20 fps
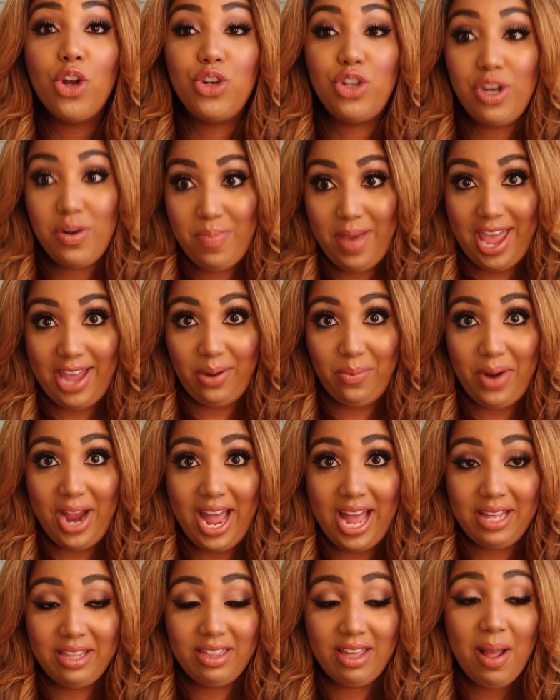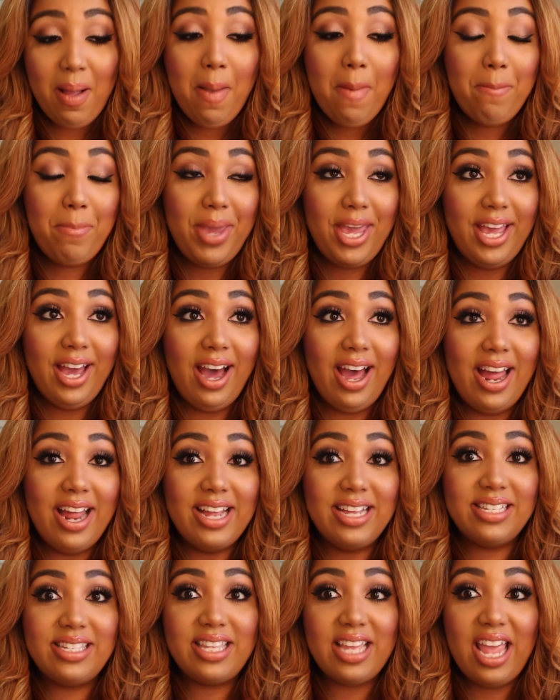to bake with,
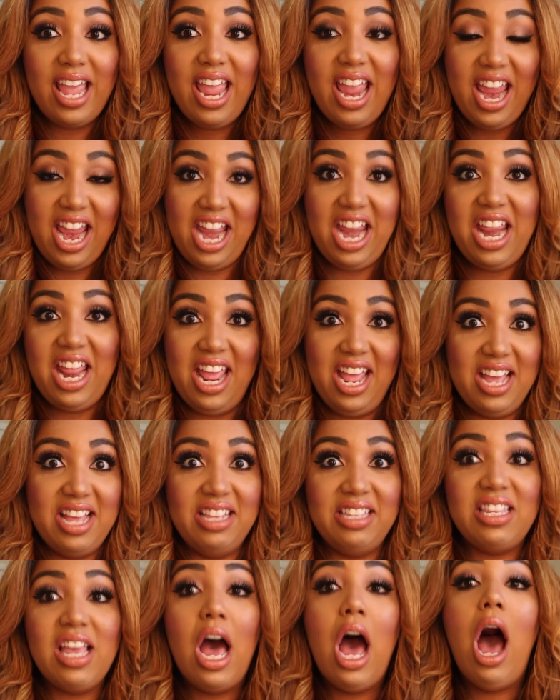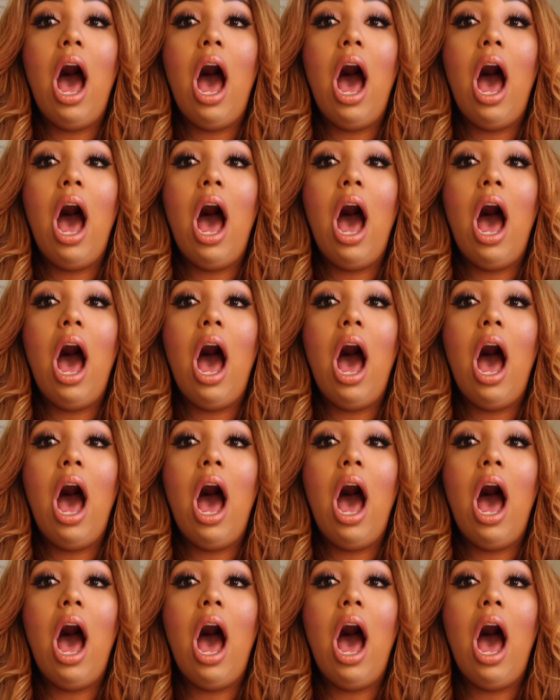because it is